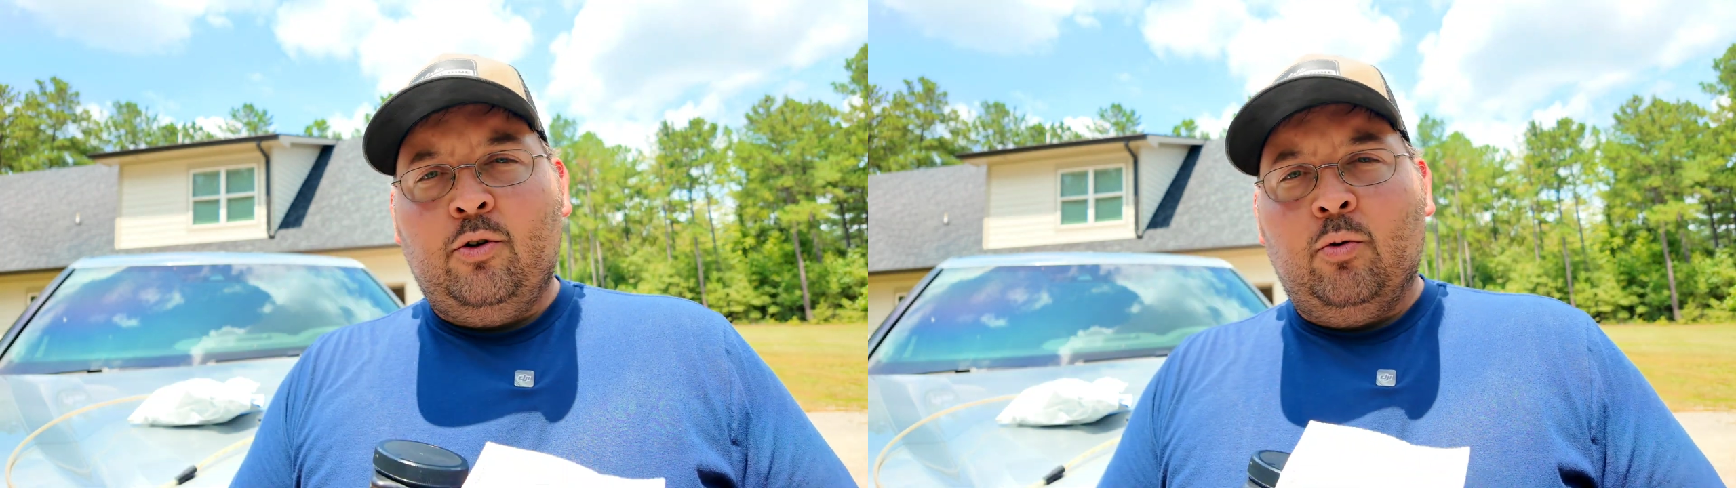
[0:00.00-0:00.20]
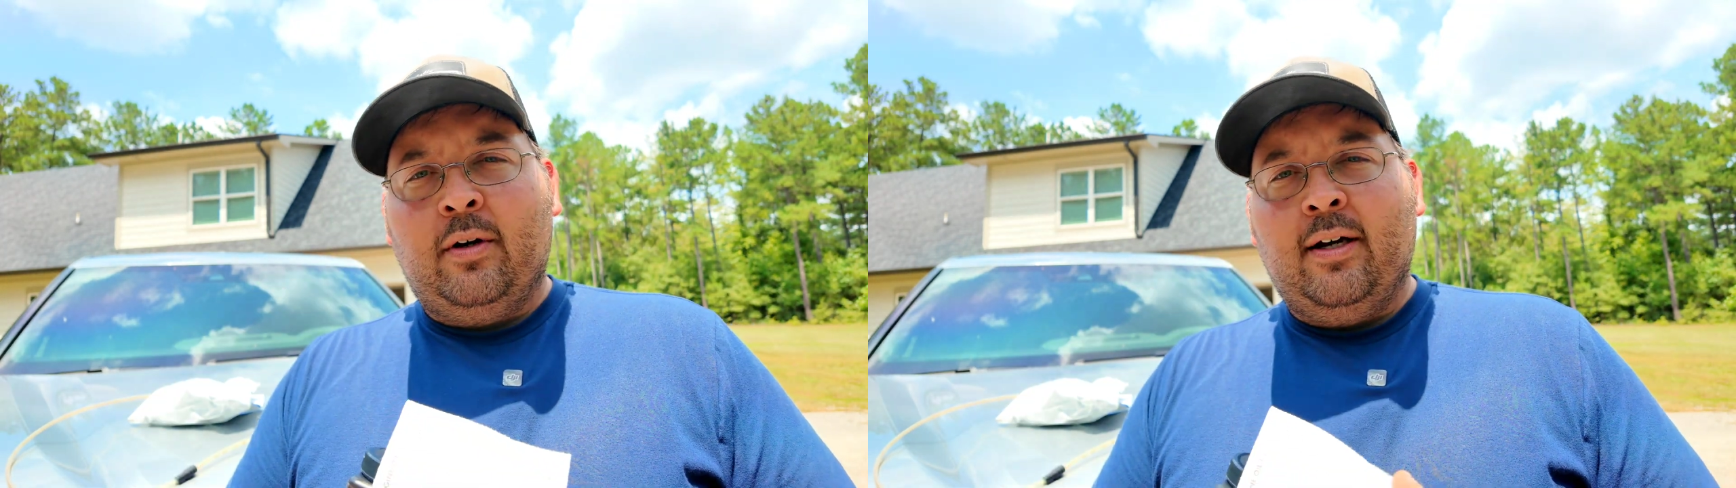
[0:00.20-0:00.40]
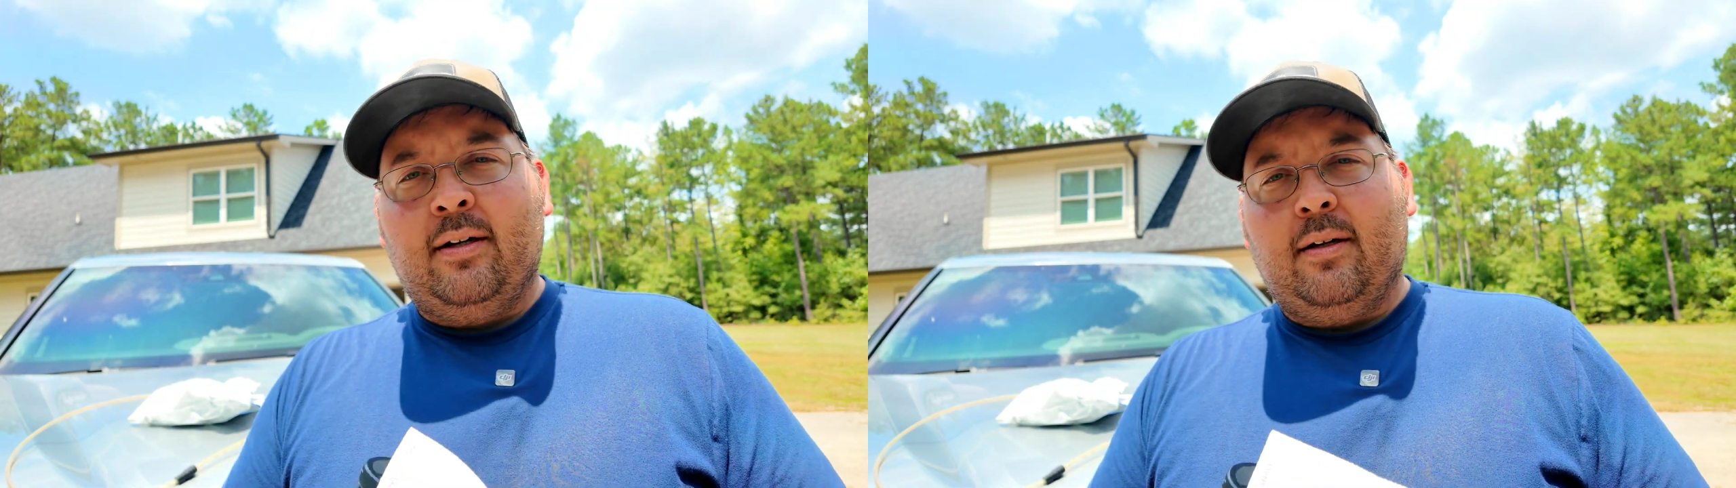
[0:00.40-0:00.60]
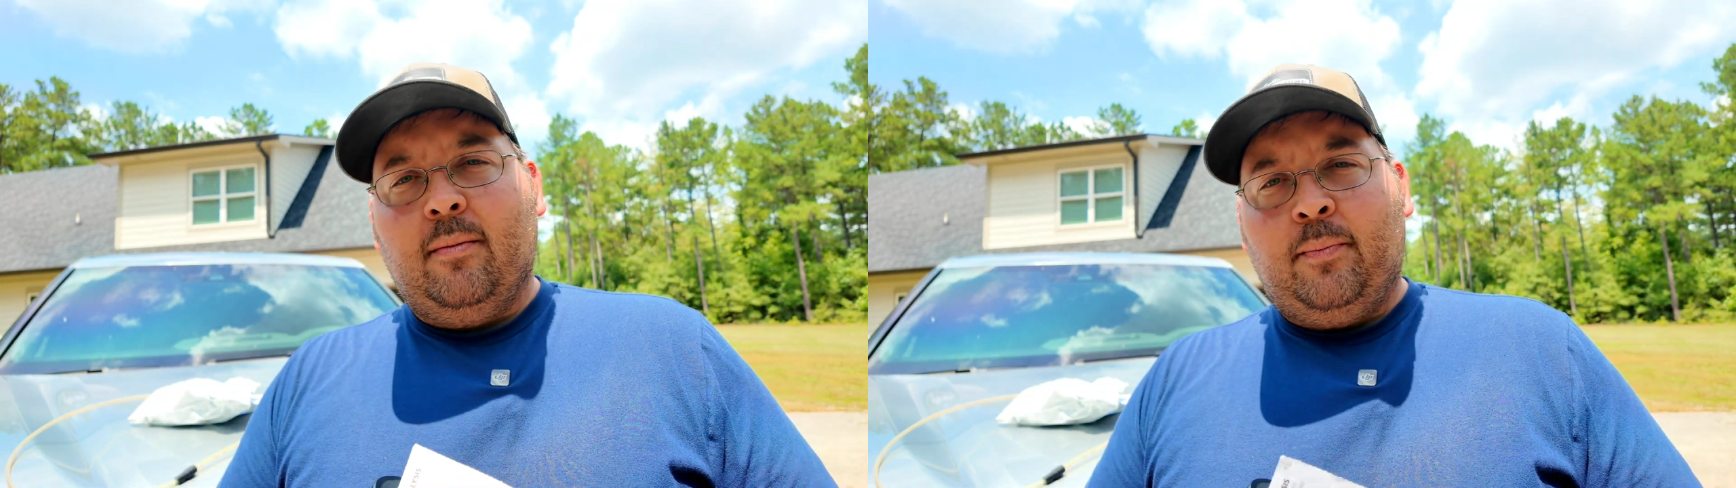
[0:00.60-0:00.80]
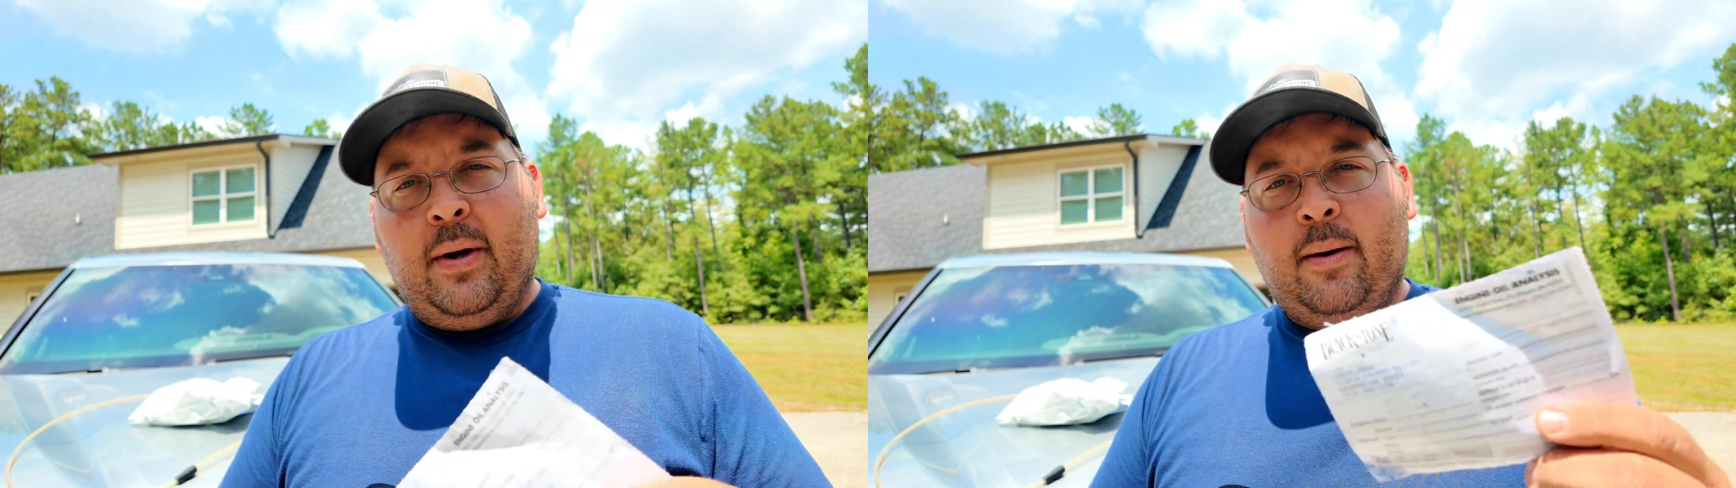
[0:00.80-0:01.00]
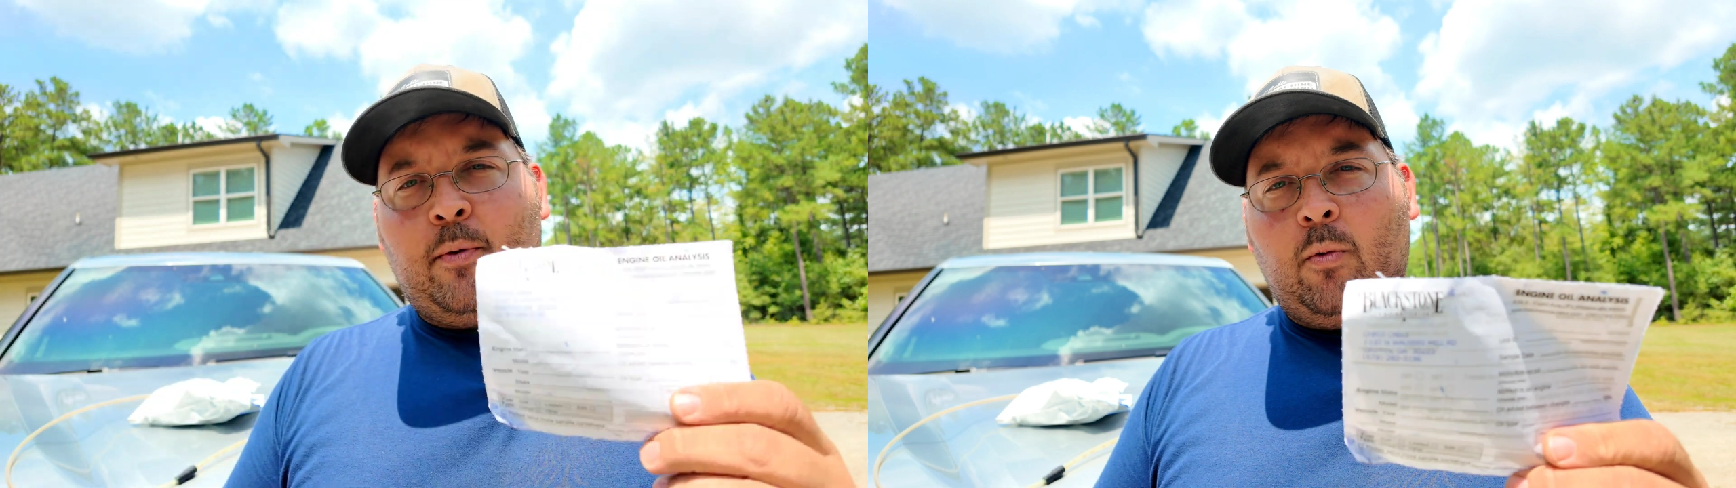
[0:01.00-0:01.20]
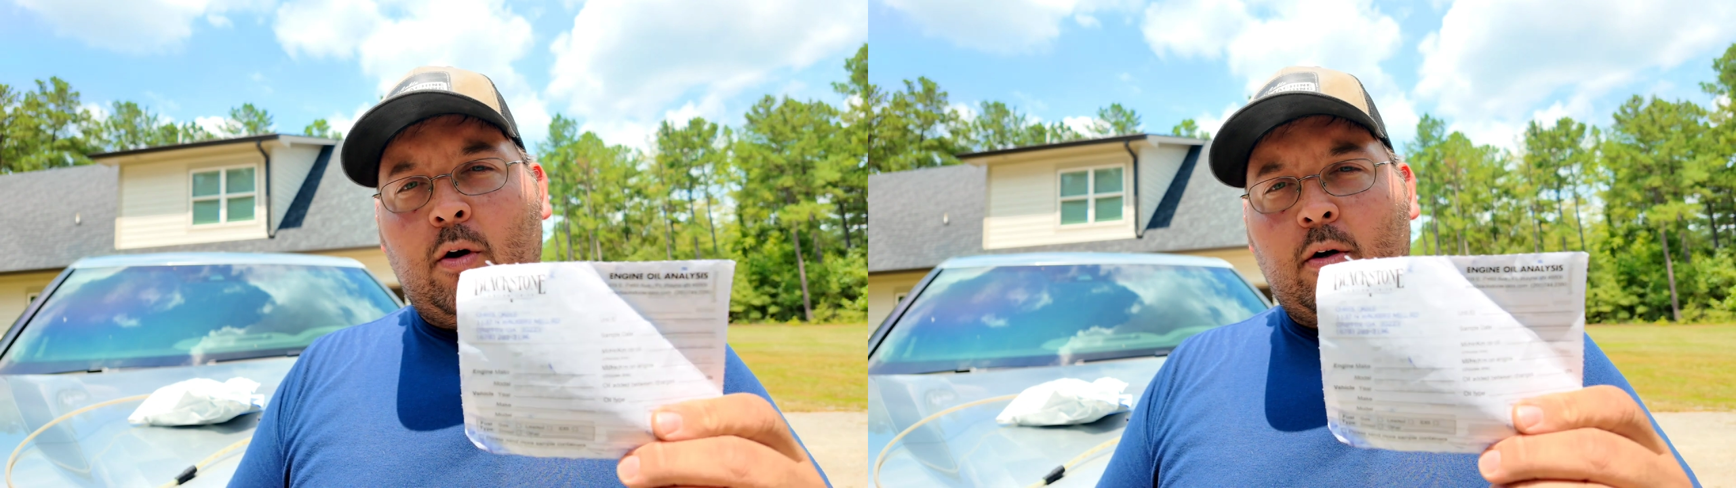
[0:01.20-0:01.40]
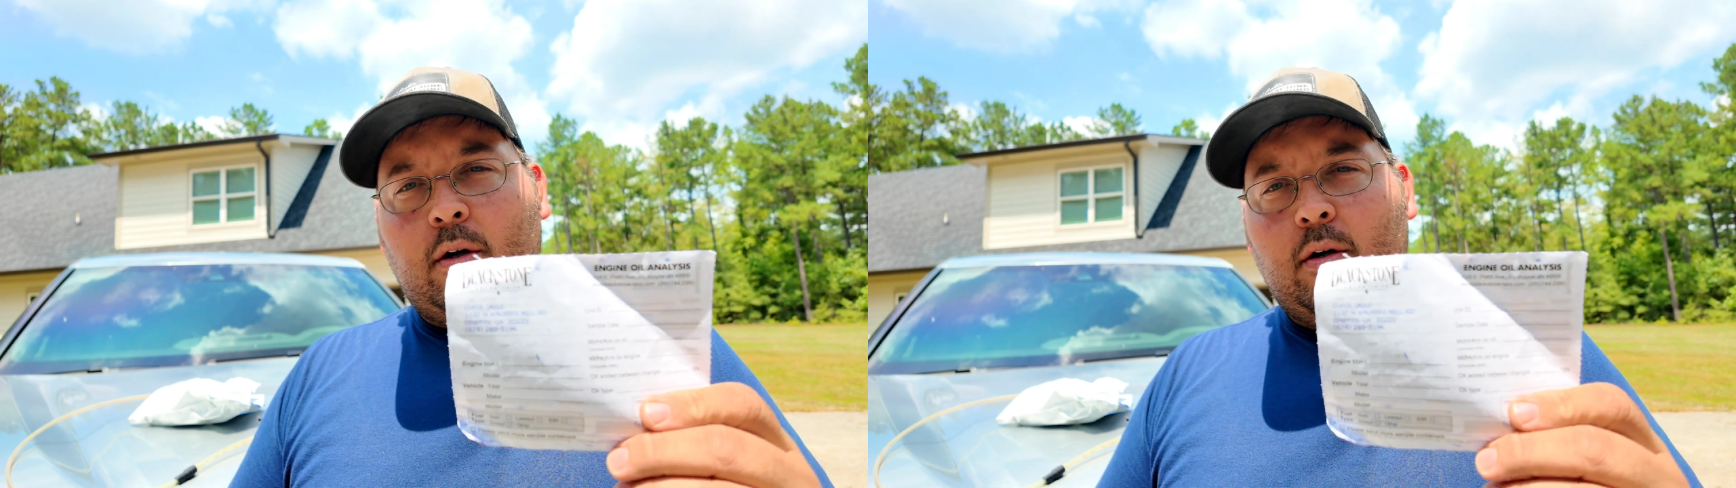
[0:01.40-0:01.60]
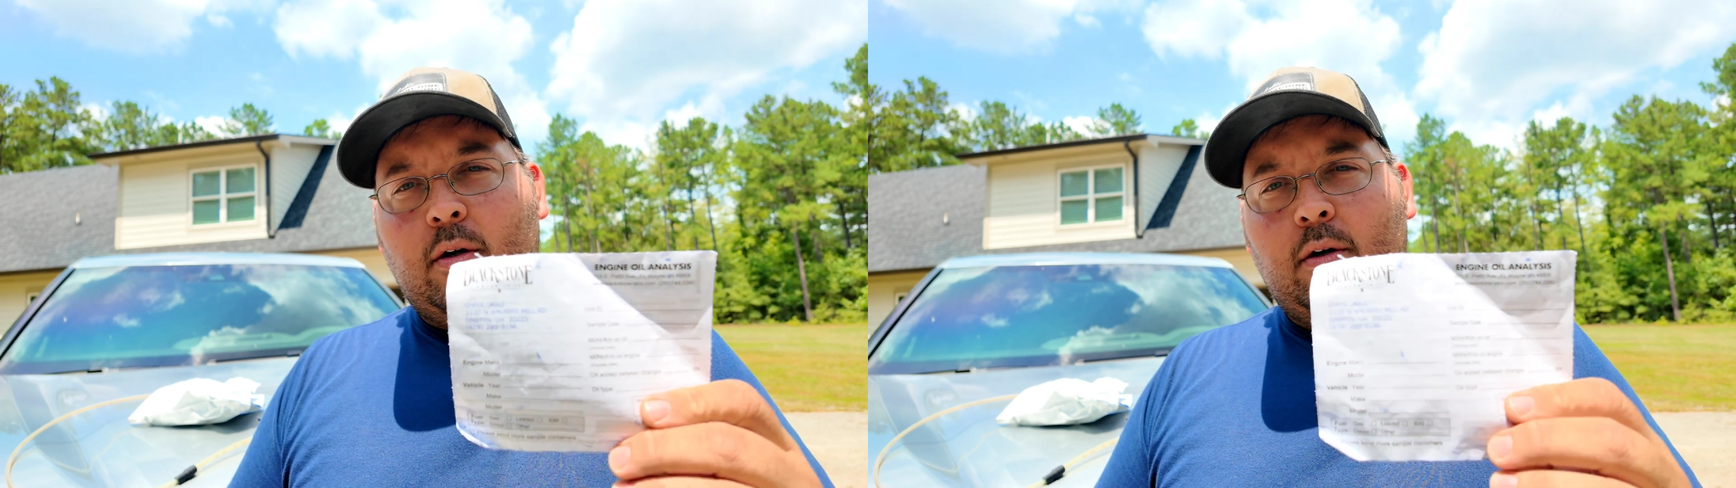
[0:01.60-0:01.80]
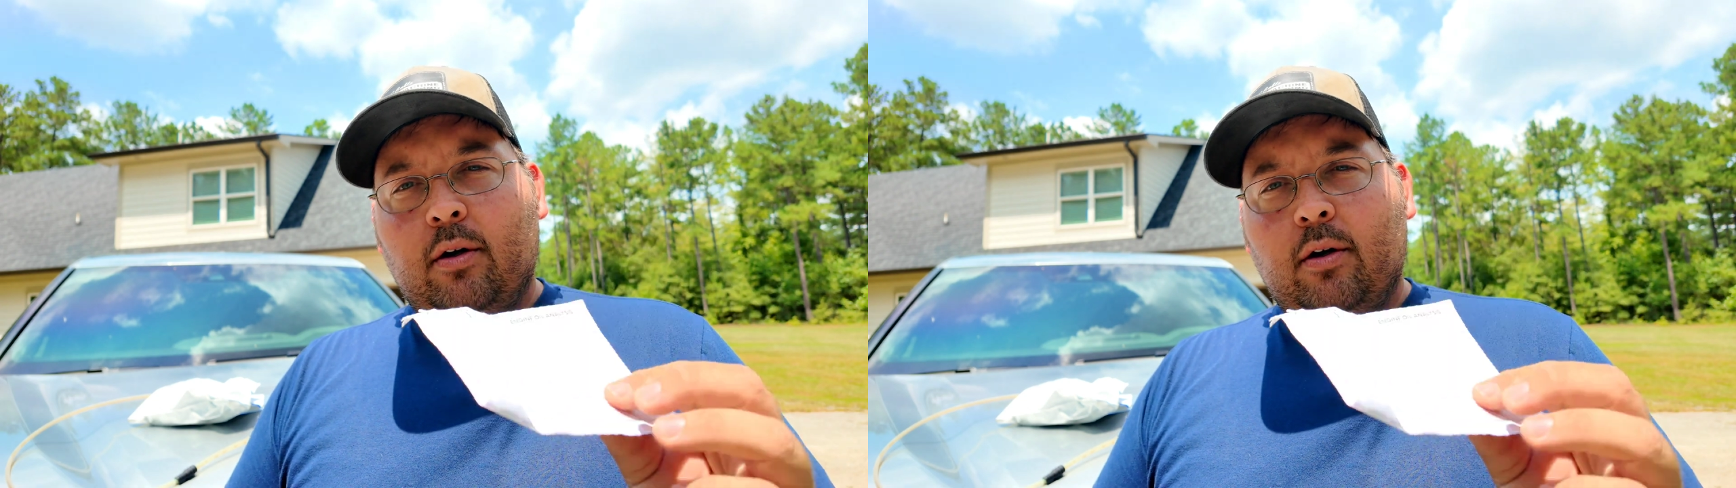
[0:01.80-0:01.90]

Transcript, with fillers: you'll get paperwork,